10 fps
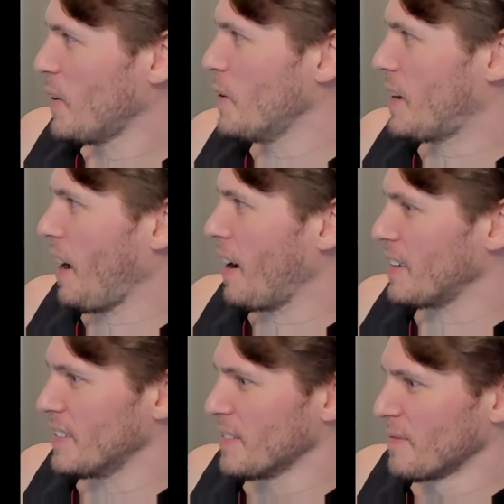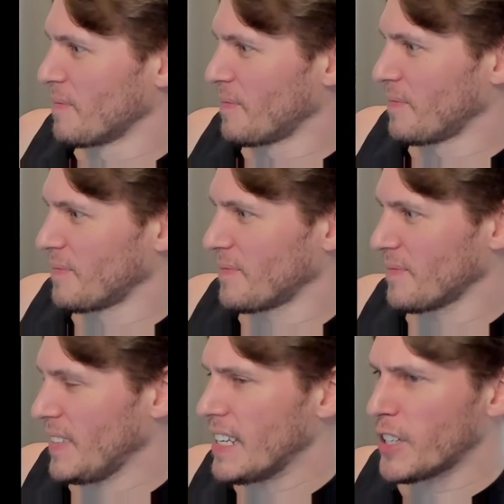who cares?
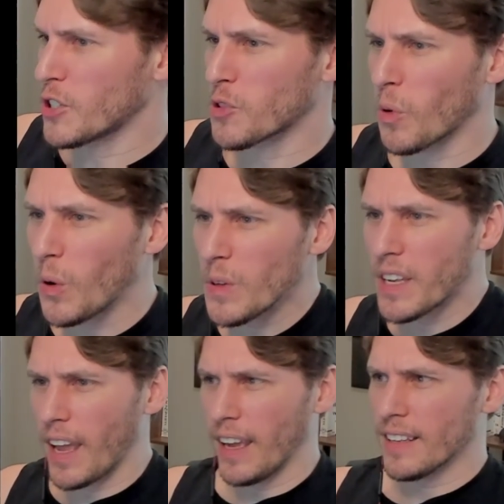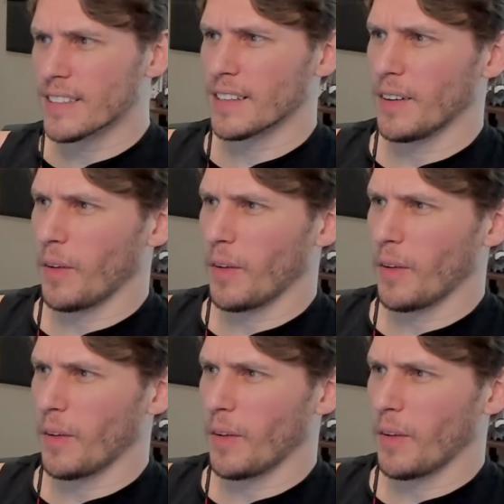He controls ants?